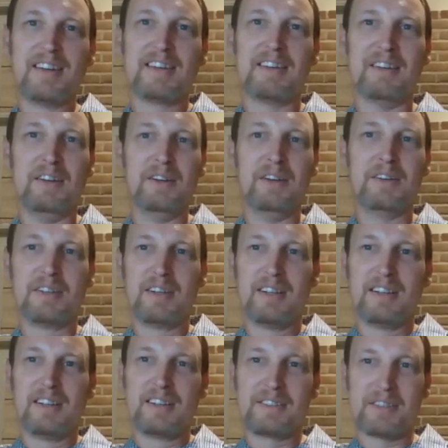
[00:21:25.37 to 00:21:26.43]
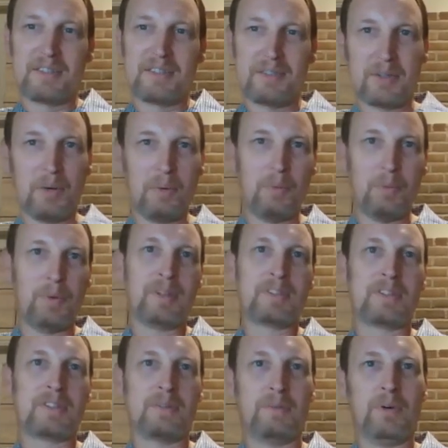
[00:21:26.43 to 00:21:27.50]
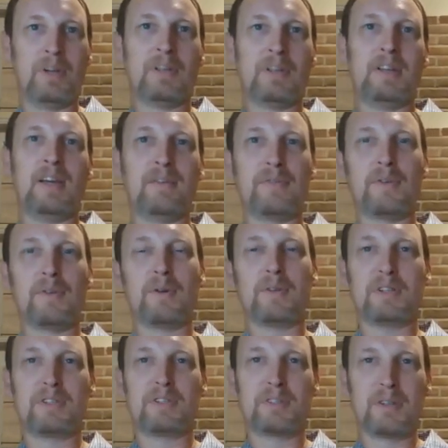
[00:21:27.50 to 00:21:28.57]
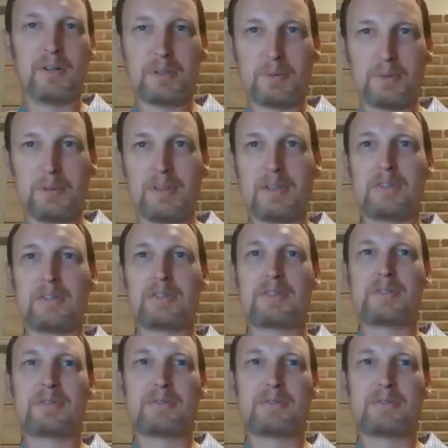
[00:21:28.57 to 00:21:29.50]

you know? So one effort that starts with this